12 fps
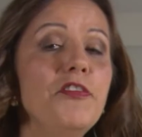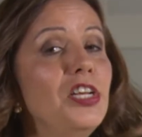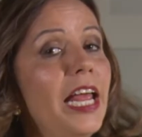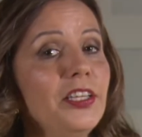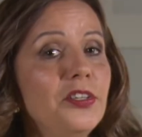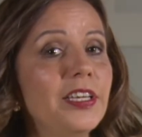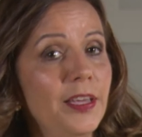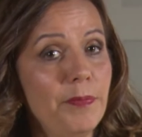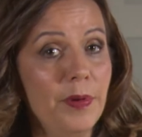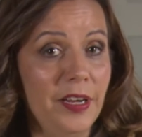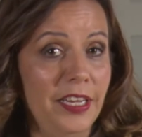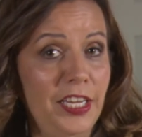you like to keep
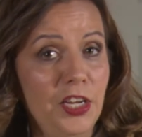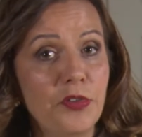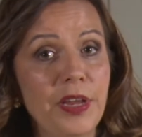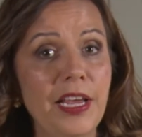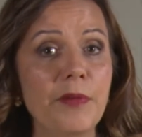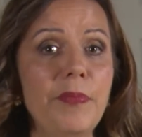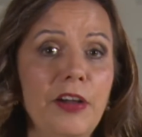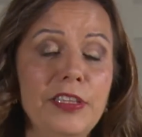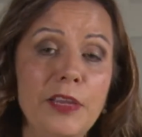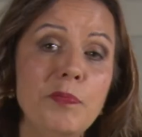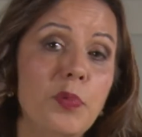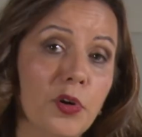hearing about the
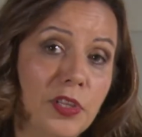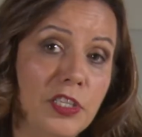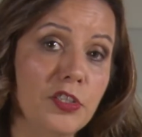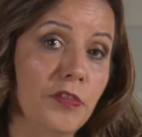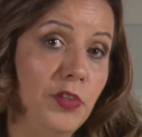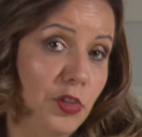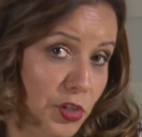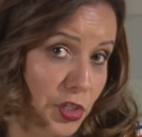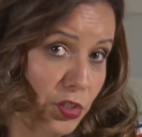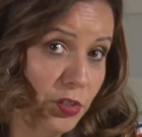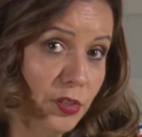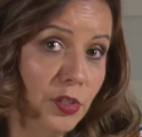importance of
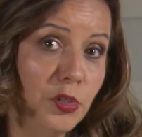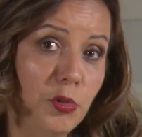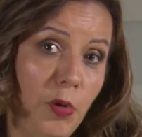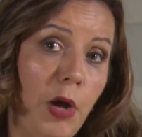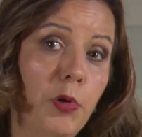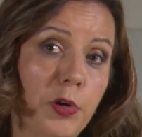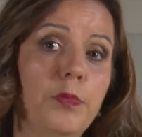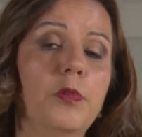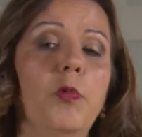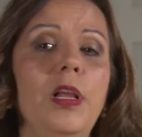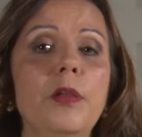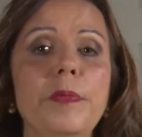nutrition to our
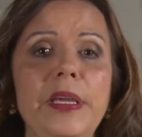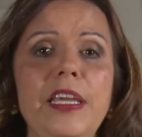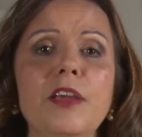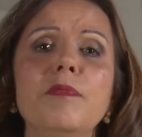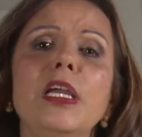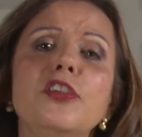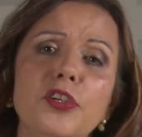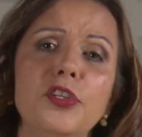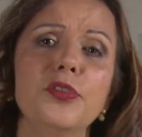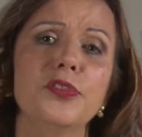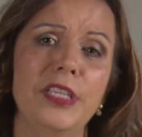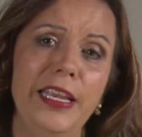well-being, make sure
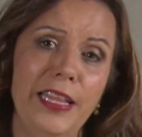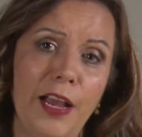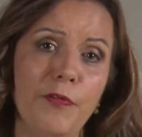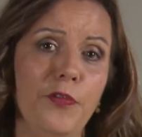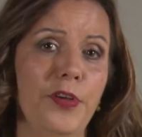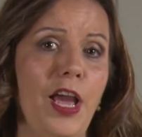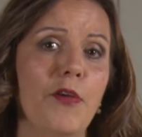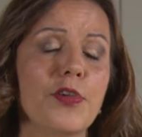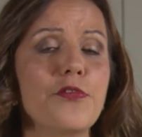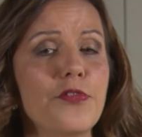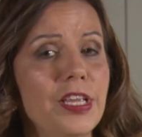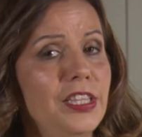to sign up for our
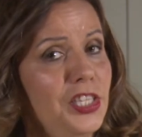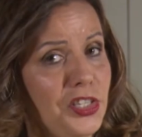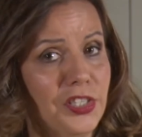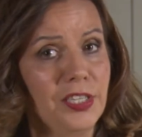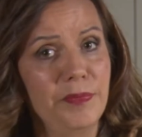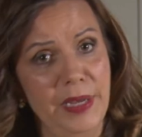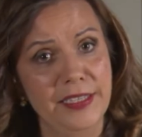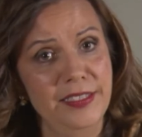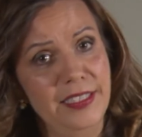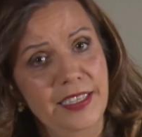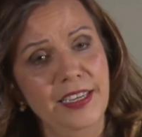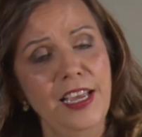free digital
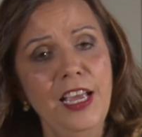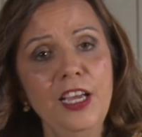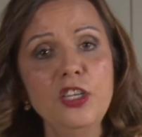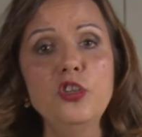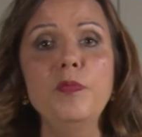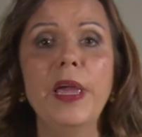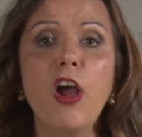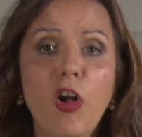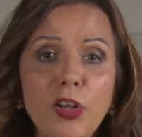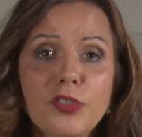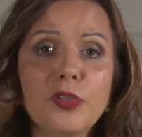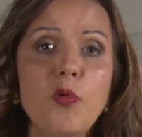magazine. You may
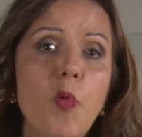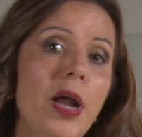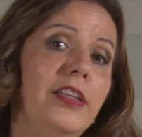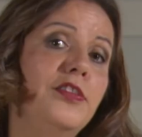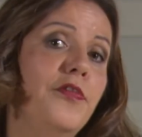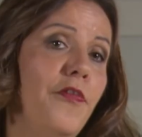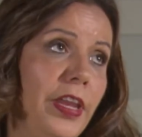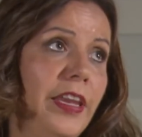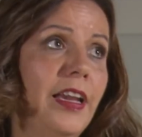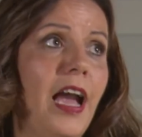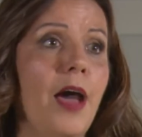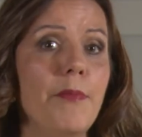also want to
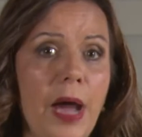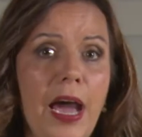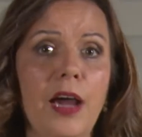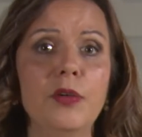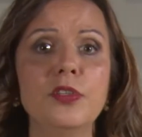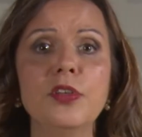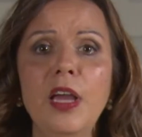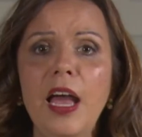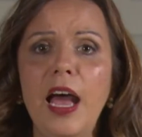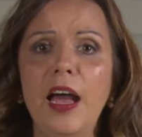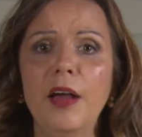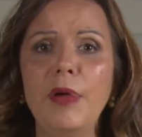think about
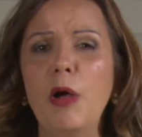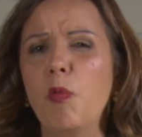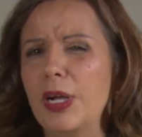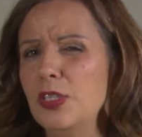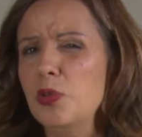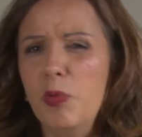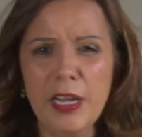a one-to-one